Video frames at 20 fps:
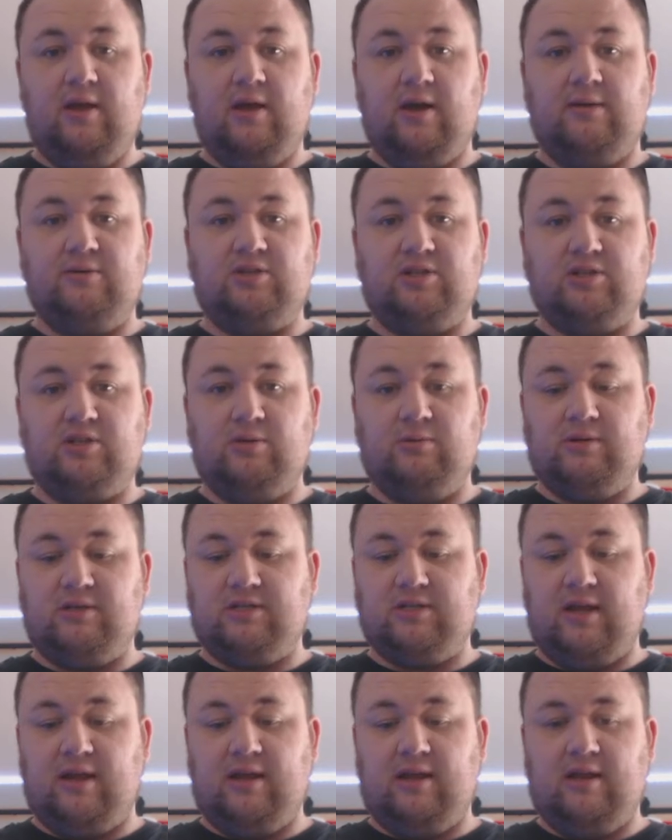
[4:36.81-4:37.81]
I was just too
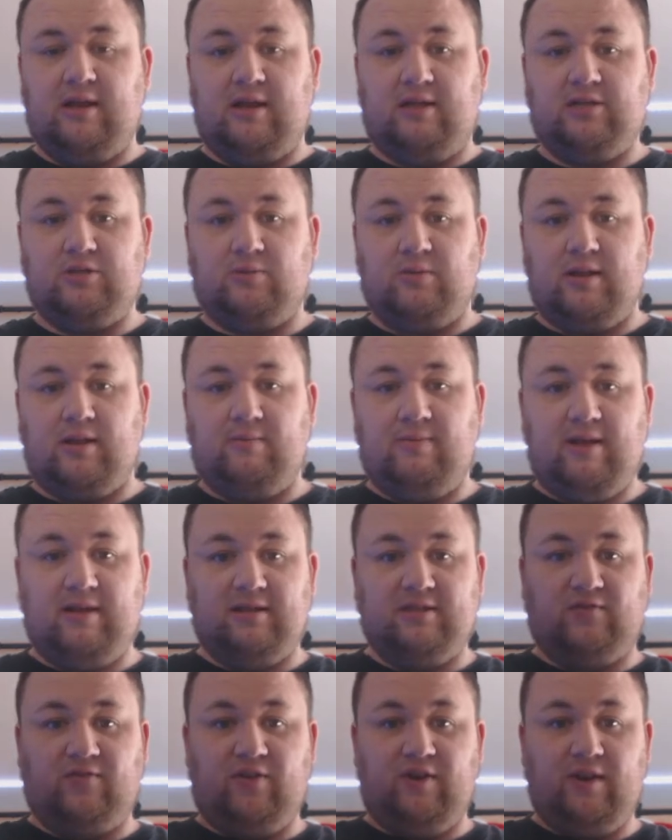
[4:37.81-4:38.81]
excited. I just wanted to make
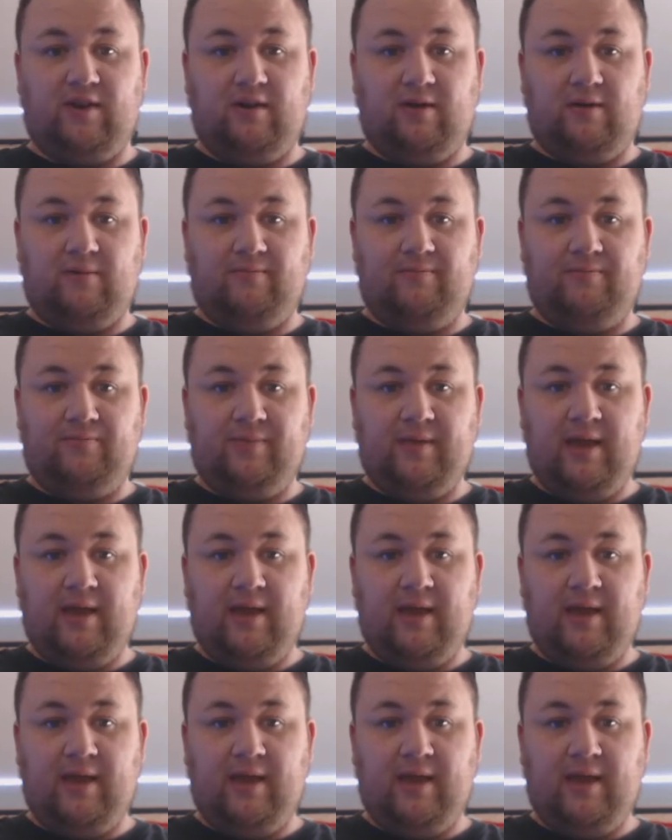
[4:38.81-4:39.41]
this video.